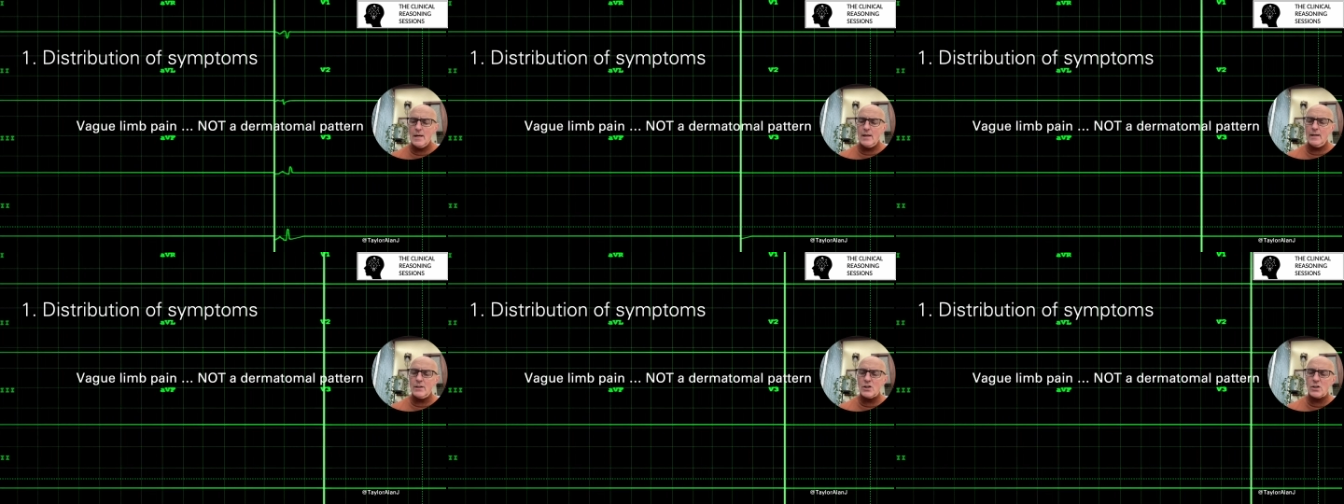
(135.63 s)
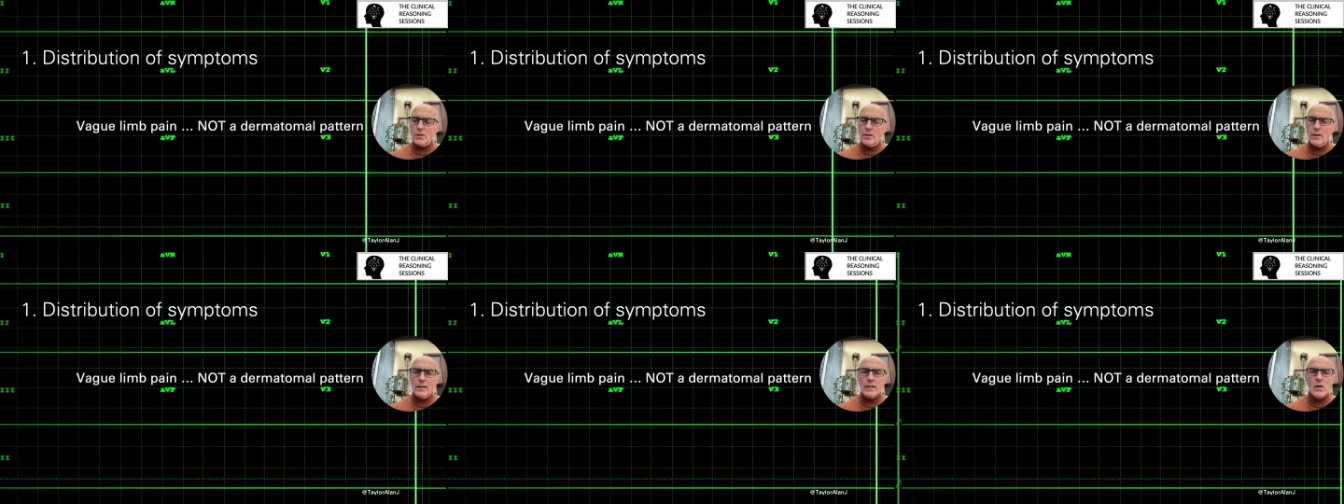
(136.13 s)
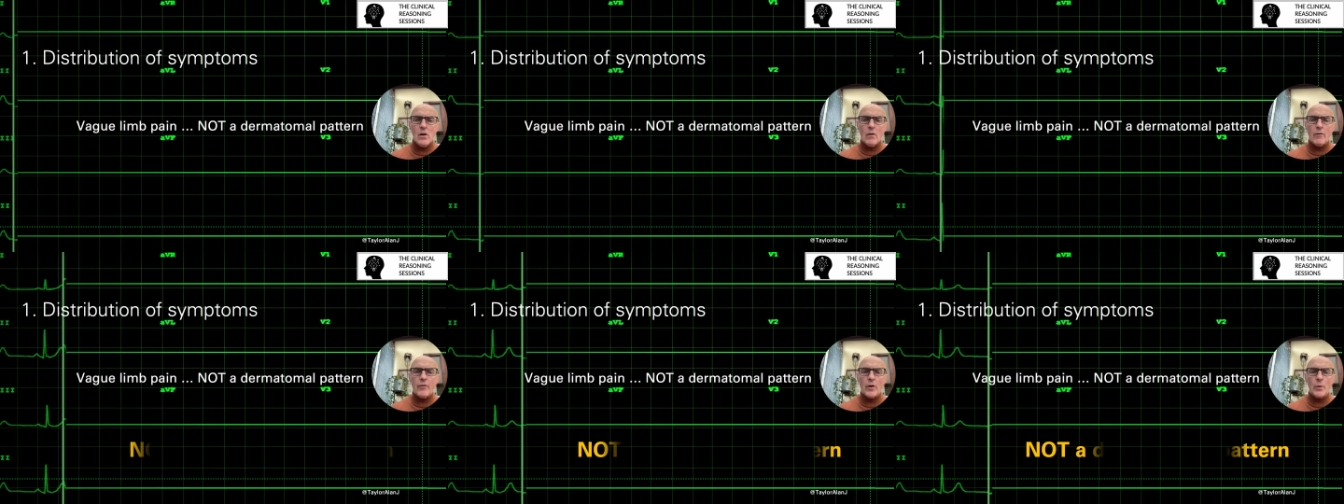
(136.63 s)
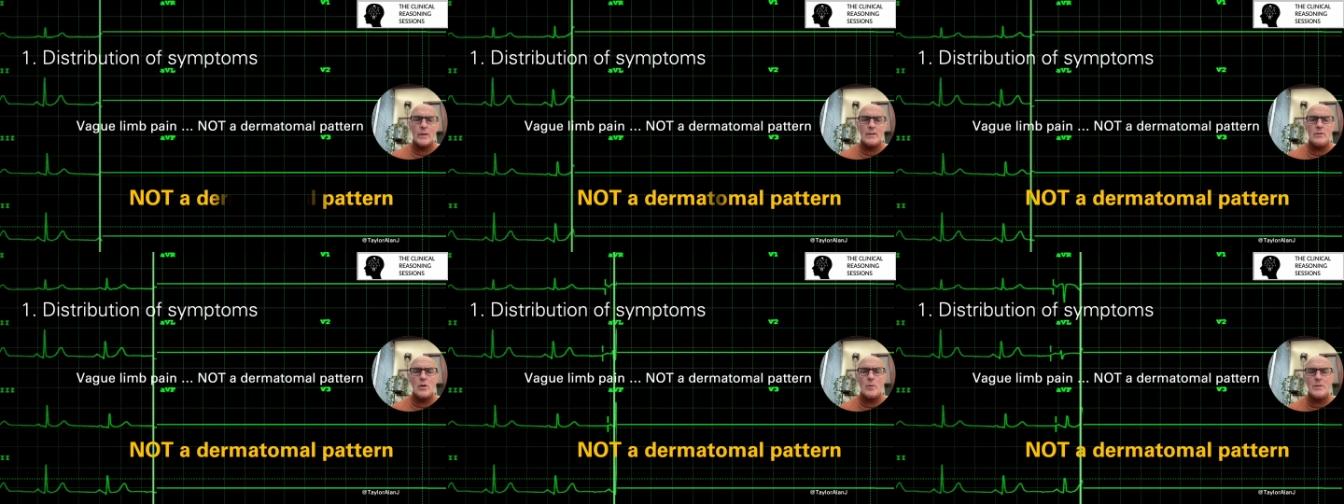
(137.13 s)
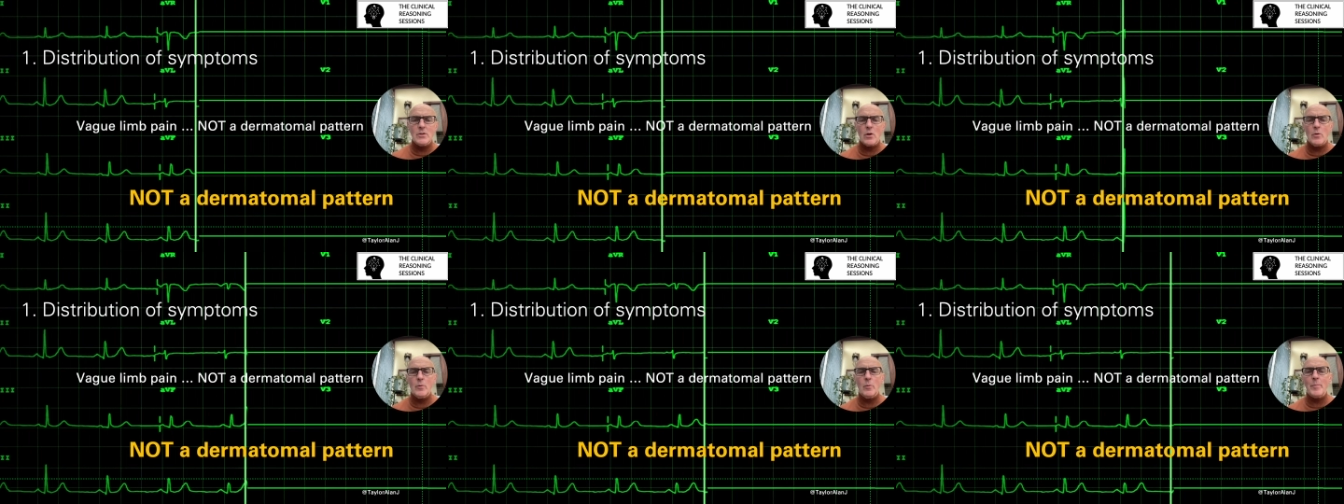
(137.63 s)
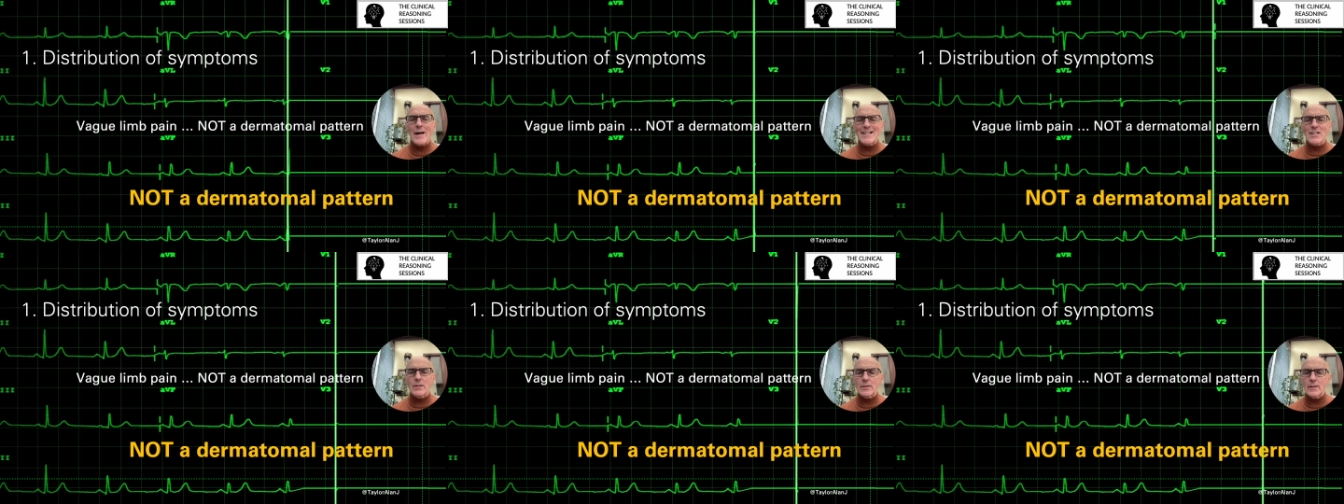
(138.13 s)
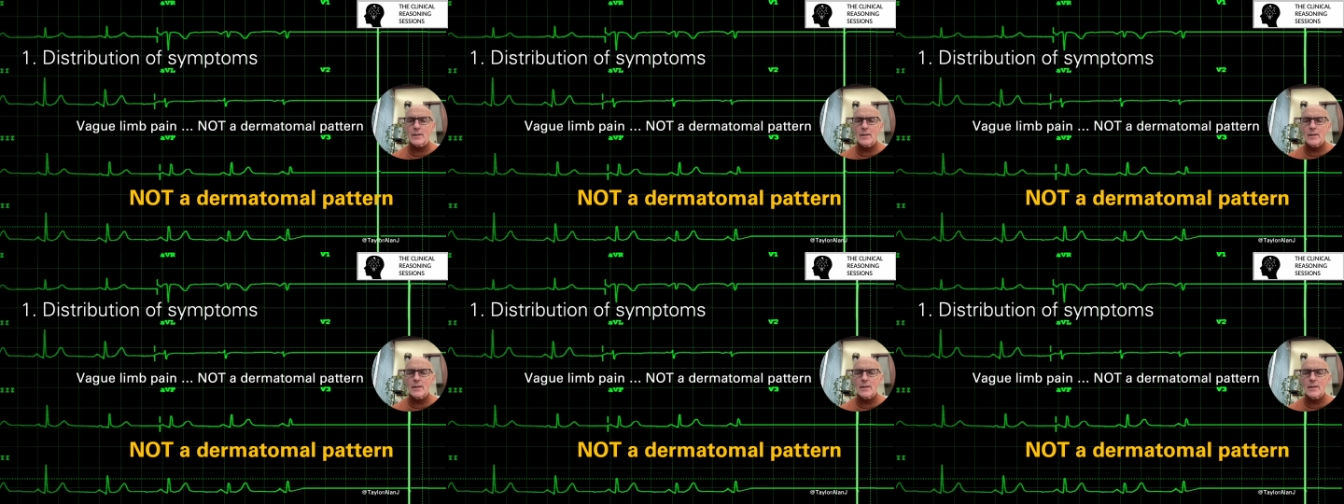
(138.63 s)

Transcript: and it's certainly not following a dermatomal pattern.